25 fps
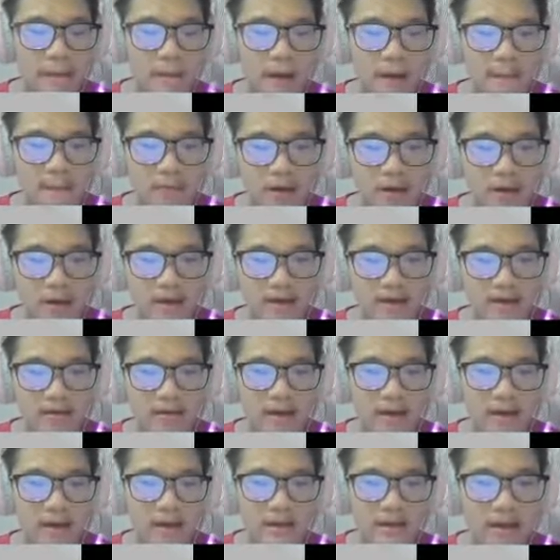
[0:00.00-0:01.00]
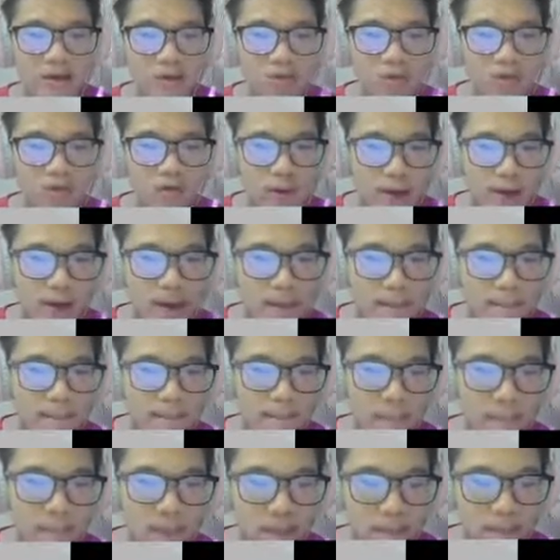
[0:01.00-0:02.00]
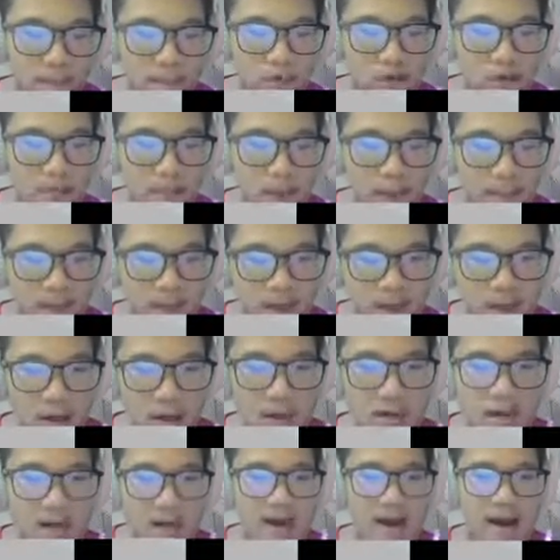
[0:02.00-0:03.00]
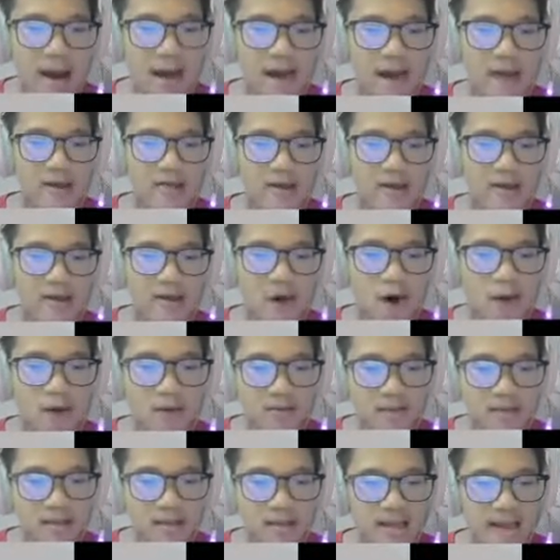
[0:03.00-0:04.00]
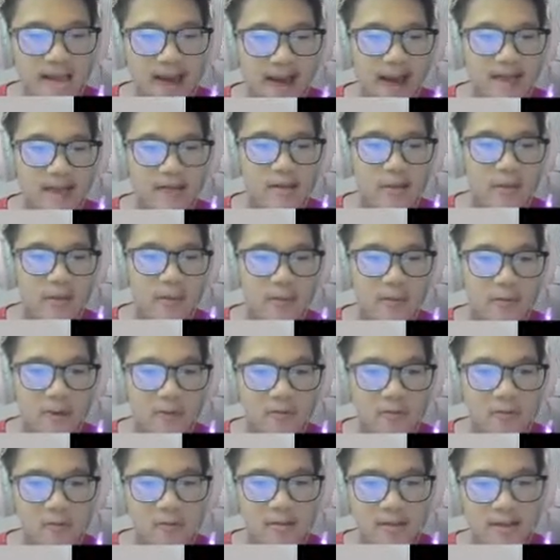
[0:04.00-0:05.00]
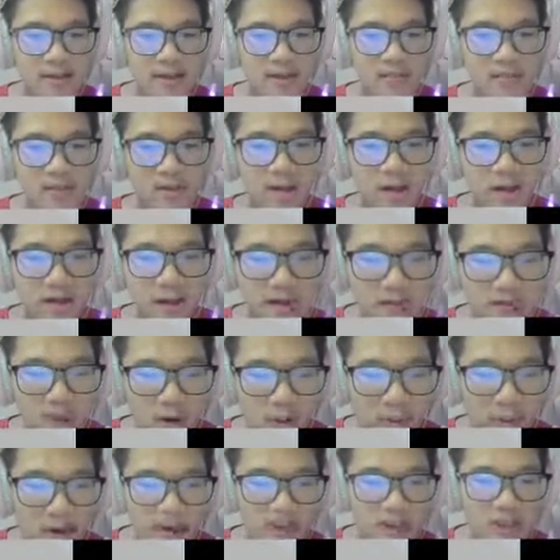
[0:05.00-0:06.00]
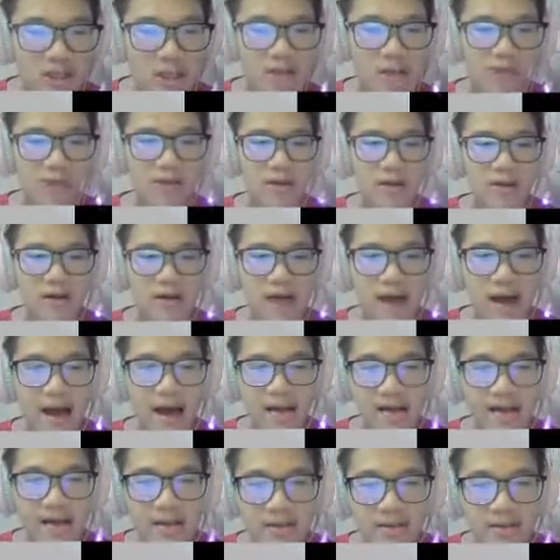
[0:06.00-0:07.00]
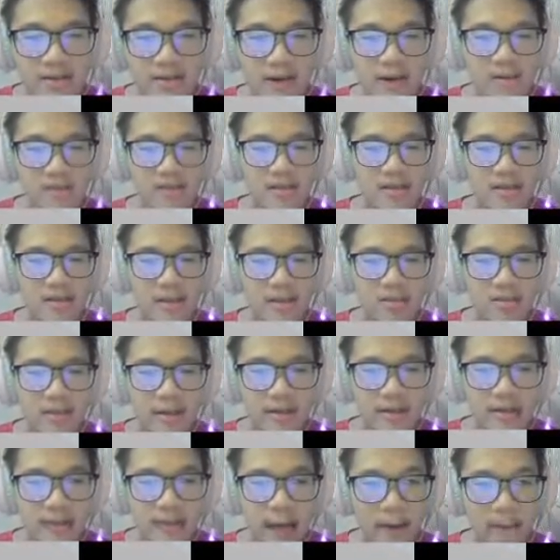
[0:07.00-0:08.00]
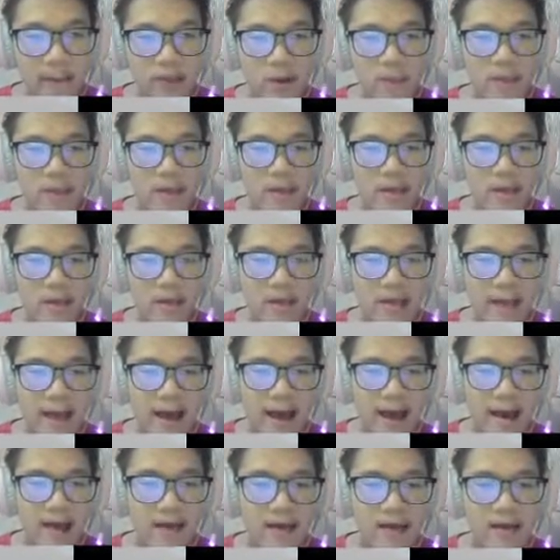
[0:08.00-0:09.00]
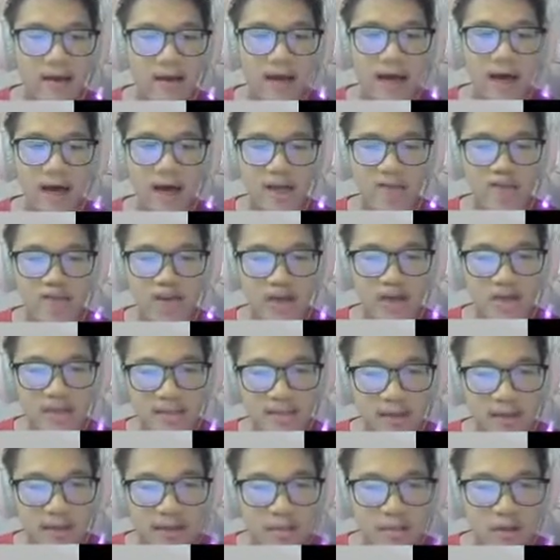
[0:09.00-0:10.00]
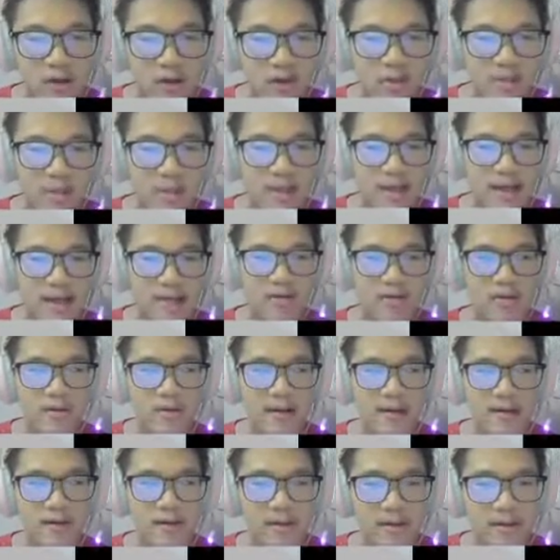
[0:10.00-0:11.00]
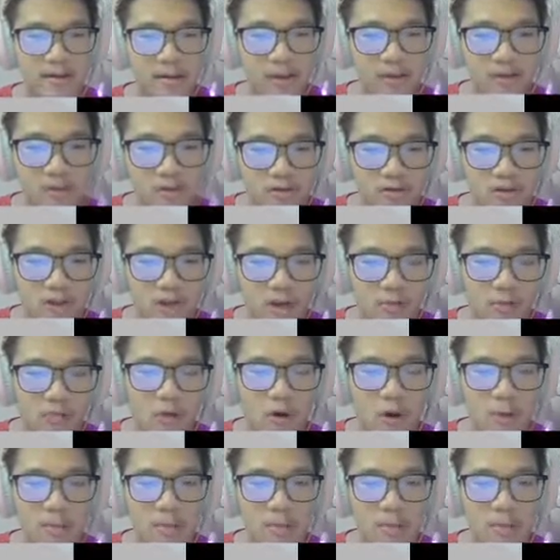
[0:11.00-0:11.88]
public, taking to the newspaper, and then over the time the people will receive the information, and then slowly they will be like trust the news media, so that the diffusion